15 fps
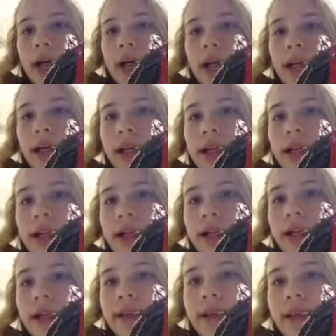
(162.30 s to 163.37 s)
I like
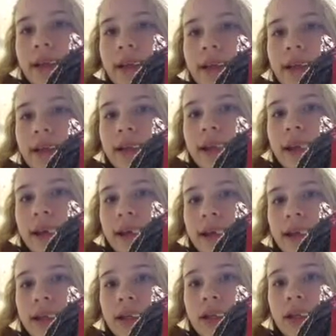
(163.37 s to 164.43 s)

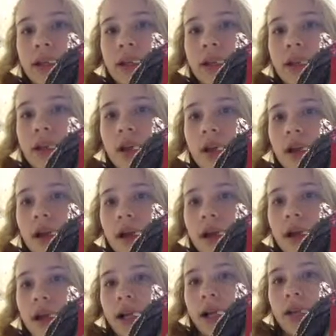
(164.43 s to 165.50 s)
candy
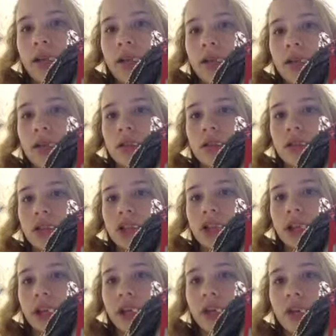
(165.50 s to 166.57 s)
and
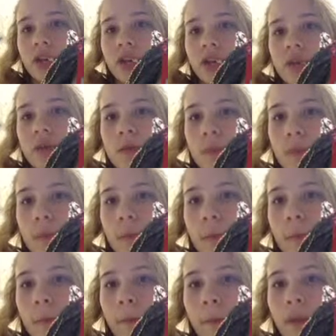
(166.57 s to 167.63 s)
chicken,
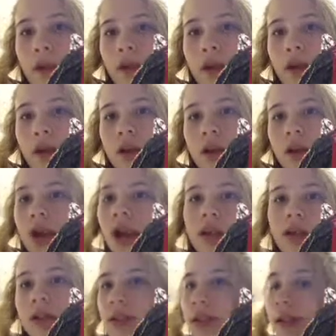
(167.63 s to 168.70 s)
but not
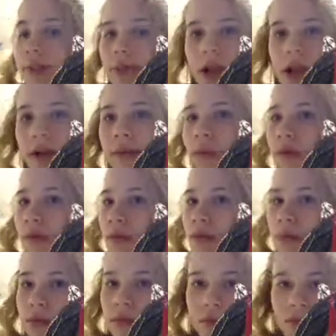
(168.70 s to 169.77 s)
at the same time.
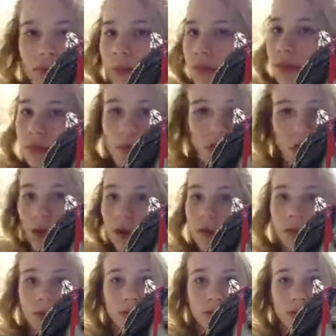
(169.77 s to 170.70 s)
No.